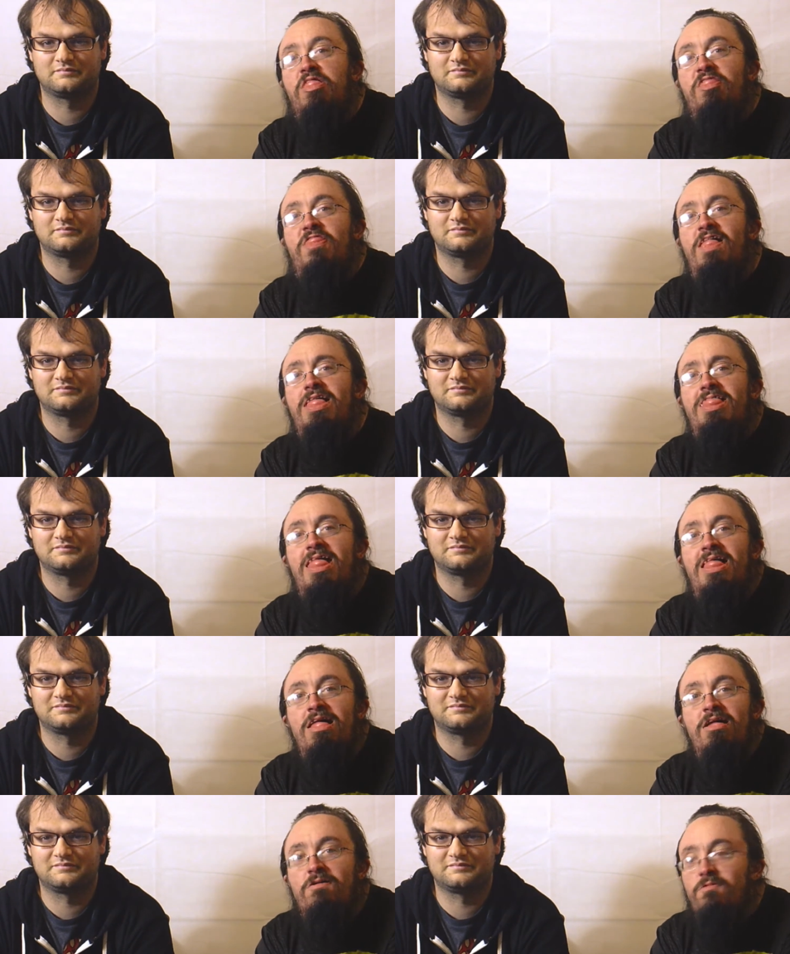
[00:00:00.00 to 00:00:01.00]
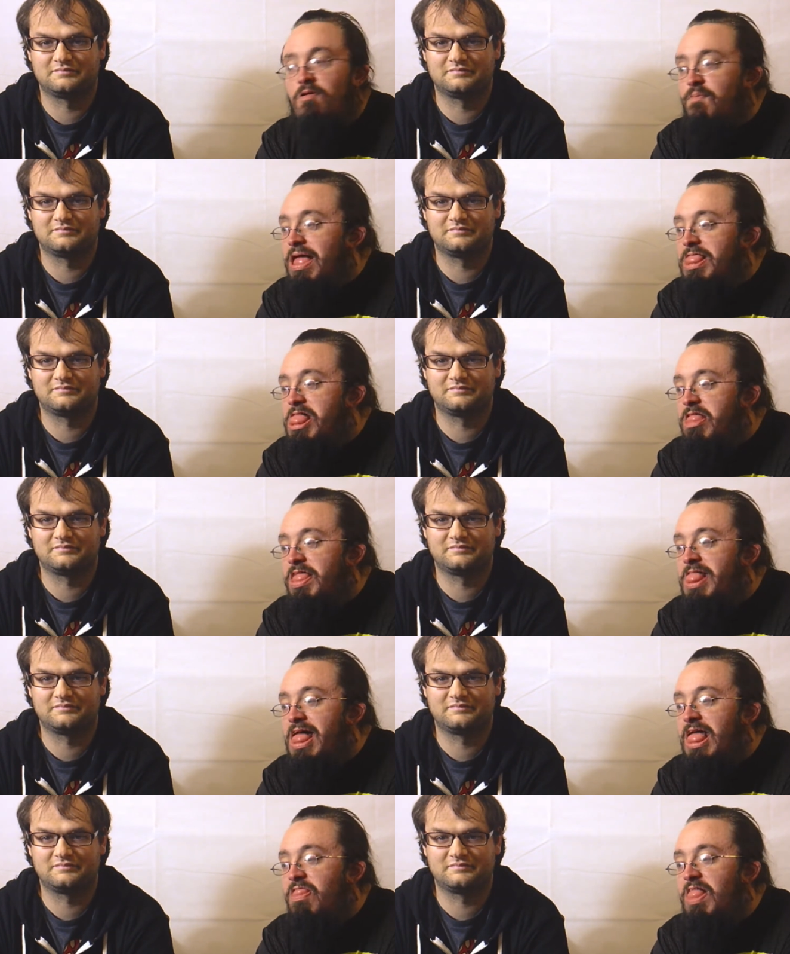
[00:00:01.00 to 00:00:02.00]
Speaker 1: Fun. We're back here
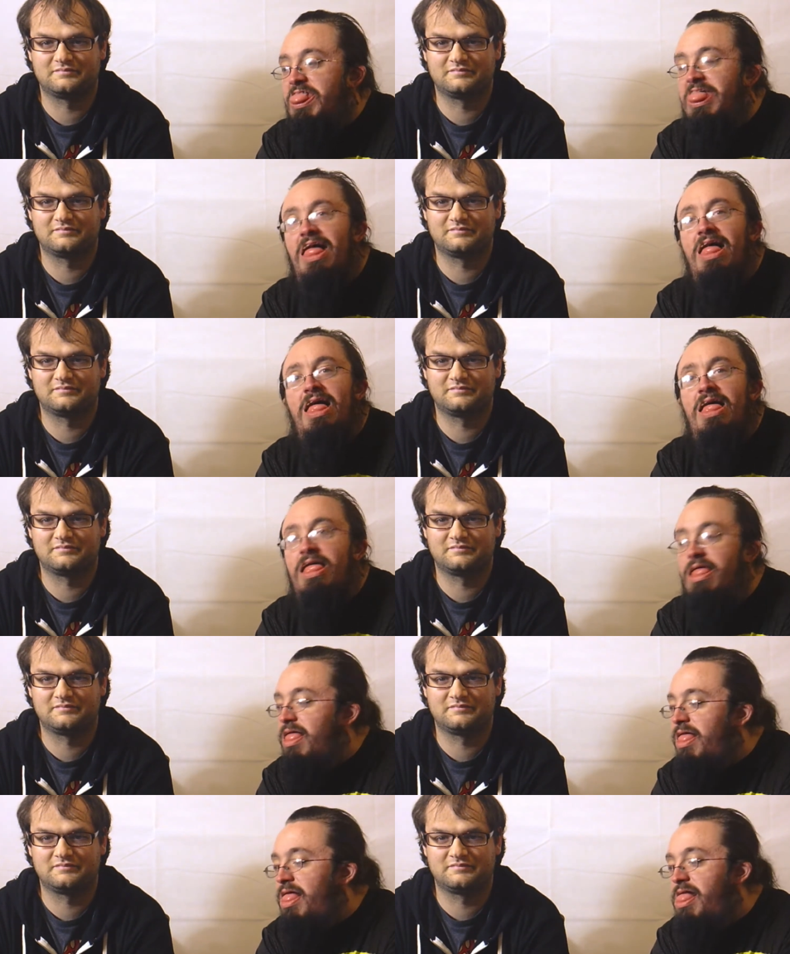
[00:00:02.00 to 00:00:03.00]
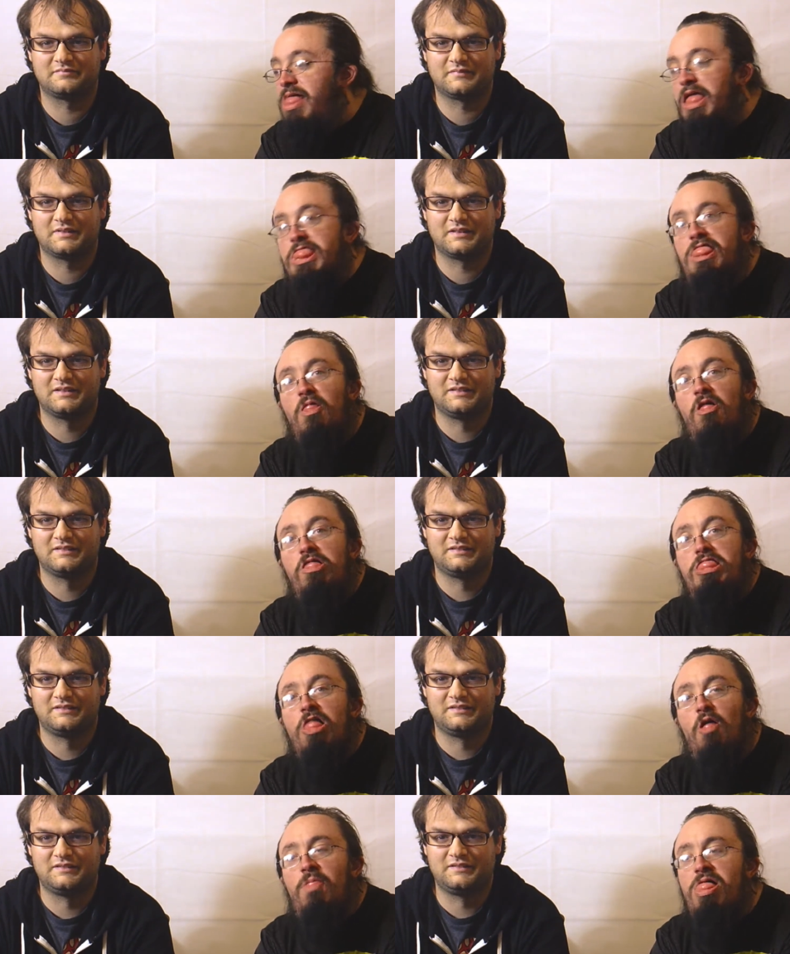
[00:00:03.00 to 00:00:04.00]
again with uh you got some more
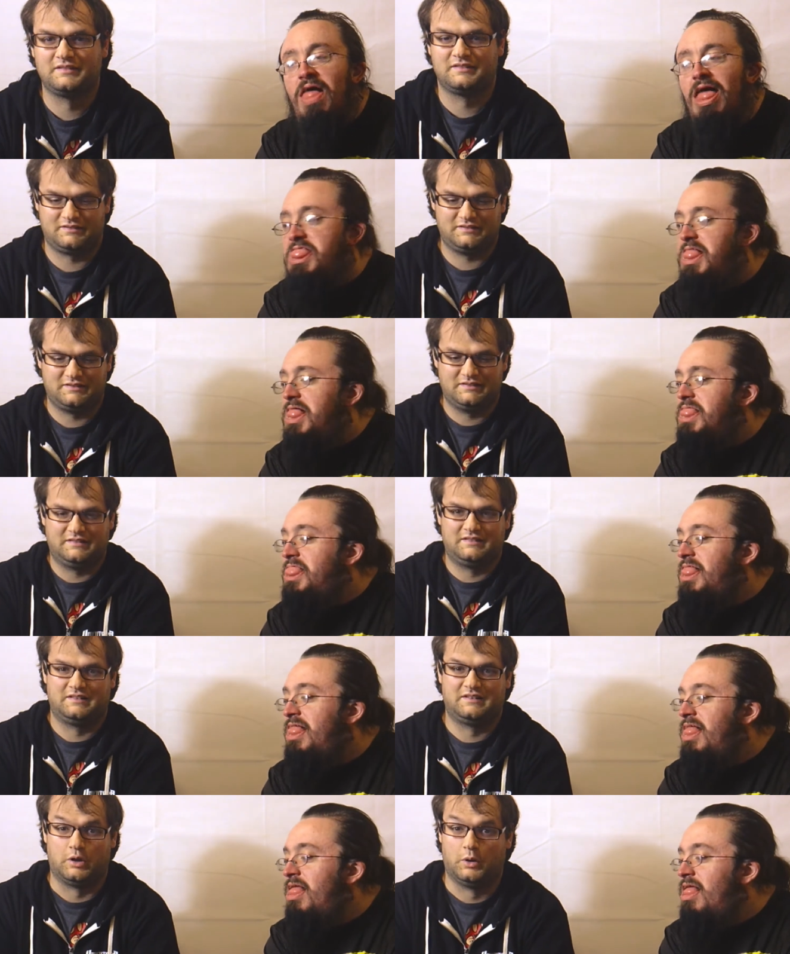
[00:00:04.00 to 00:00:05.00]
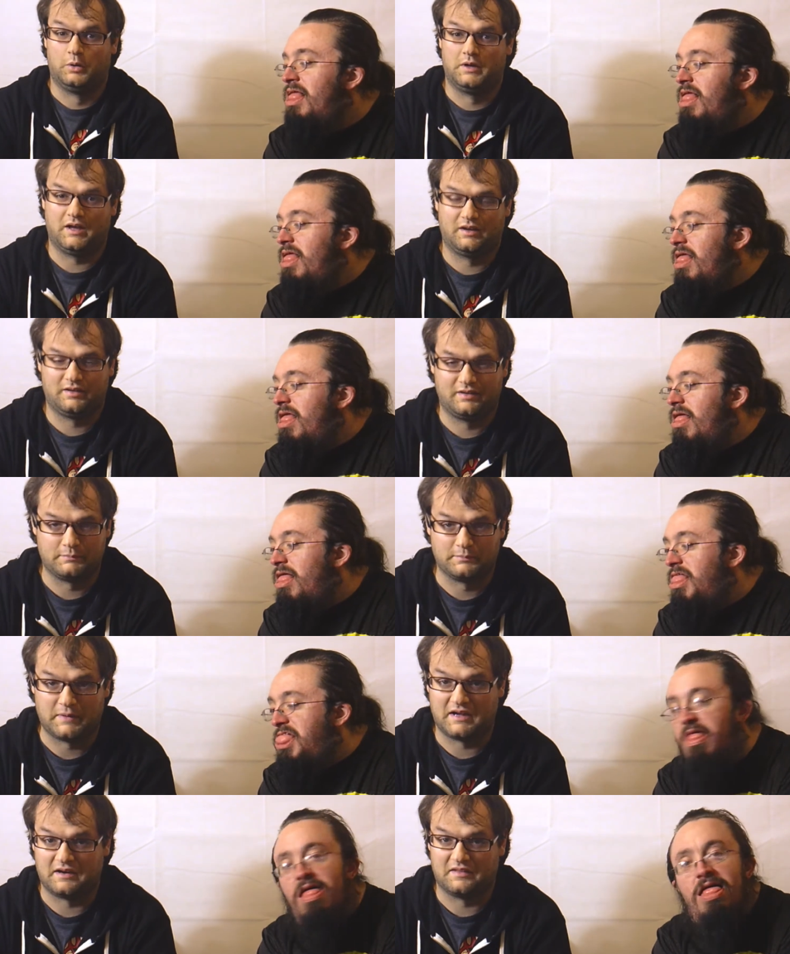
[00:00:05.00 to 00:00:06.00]
Zobie boxes.
Speaker 2: Oh yeah. I
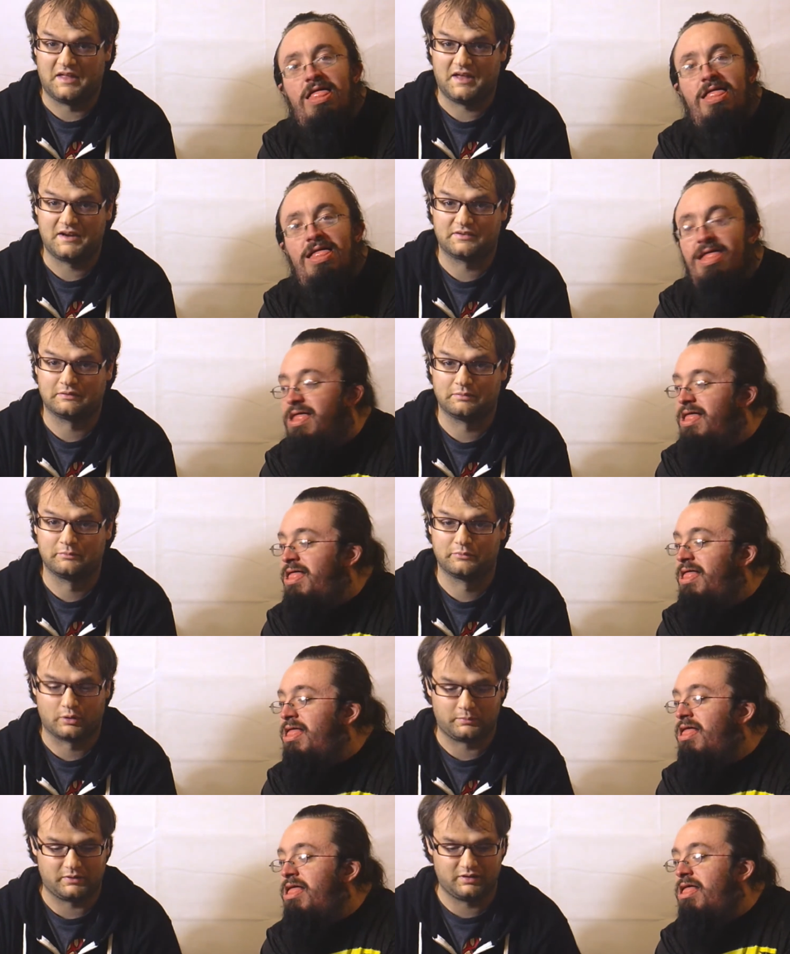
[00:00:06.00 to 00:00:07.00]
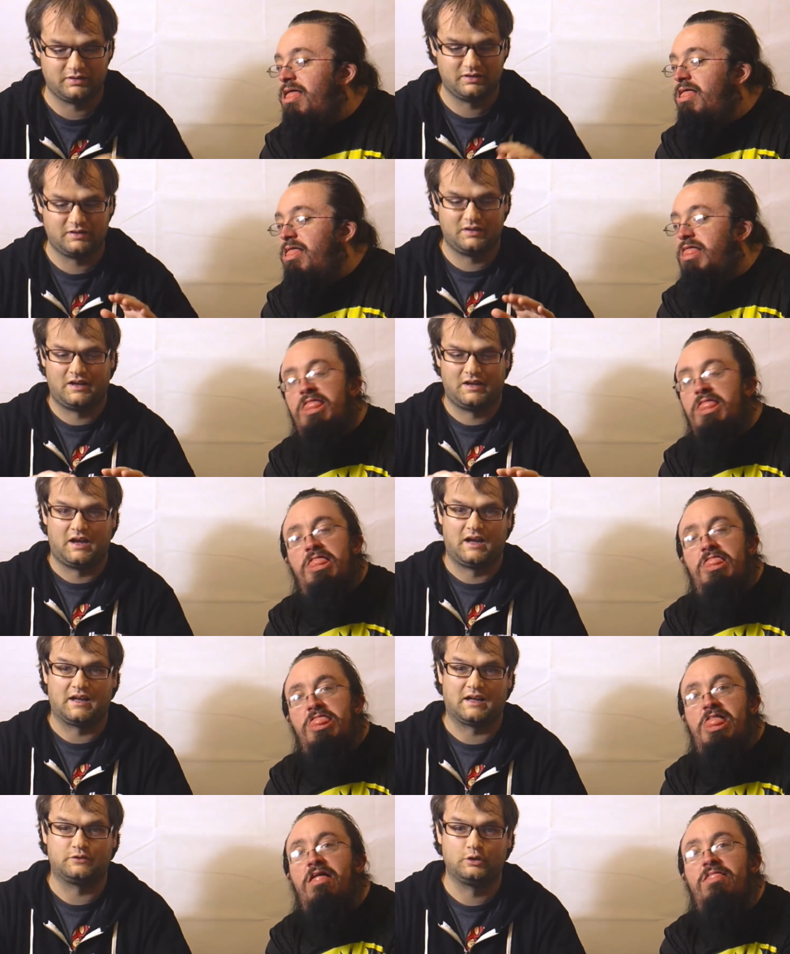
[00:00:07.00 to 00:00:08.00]
Buying a uh, lot of stuff from Zobie. I
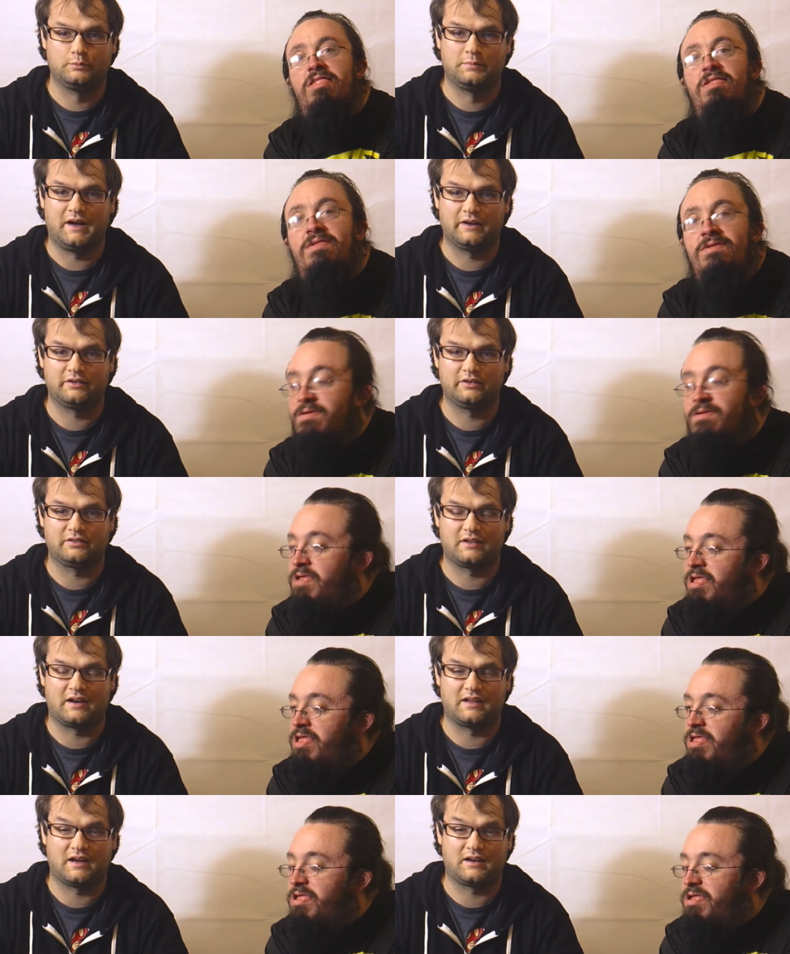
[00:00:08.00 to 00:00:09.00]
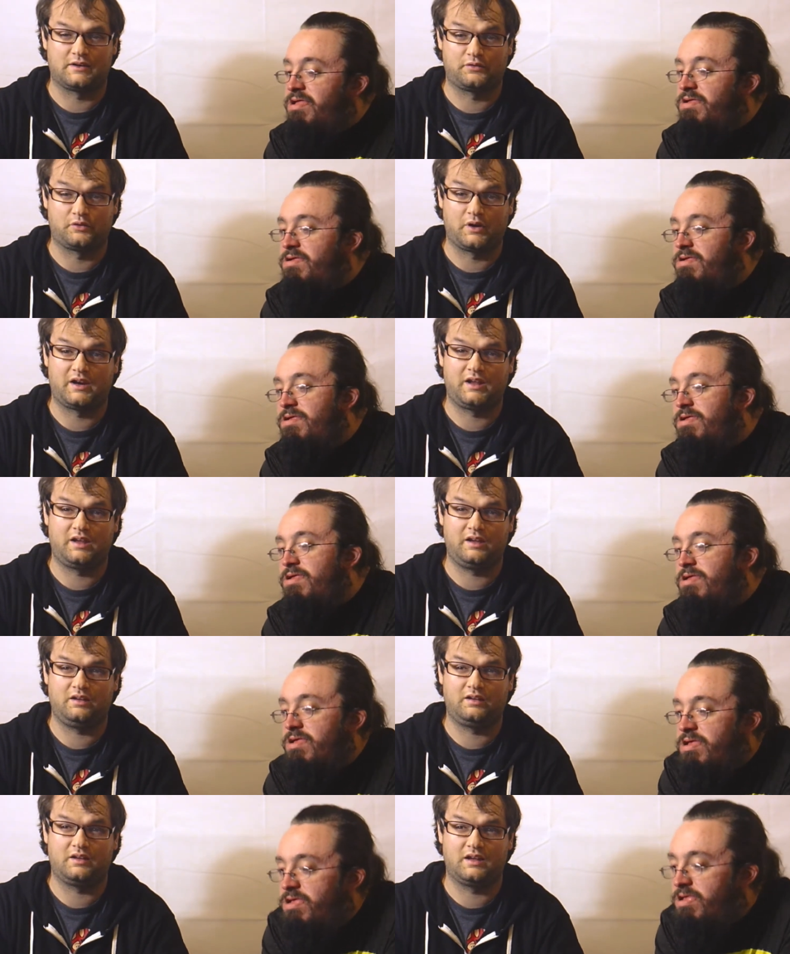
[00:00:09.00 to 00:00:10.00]
got two boxes that I got in Friday
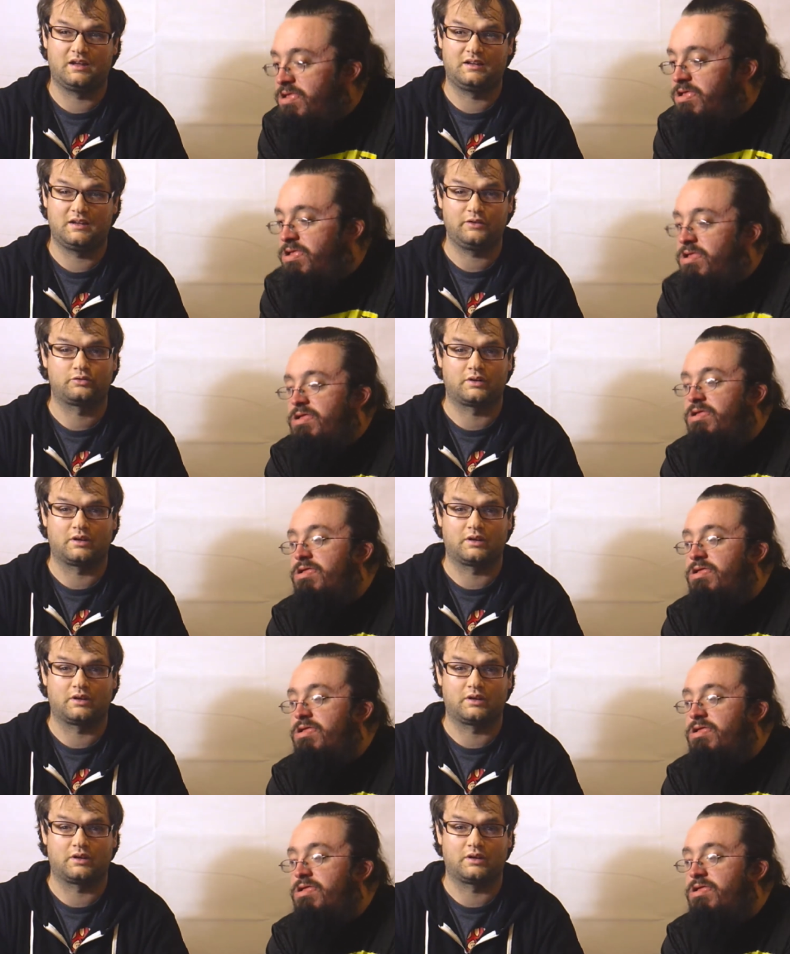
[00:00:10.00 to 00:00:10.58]
and yesterday,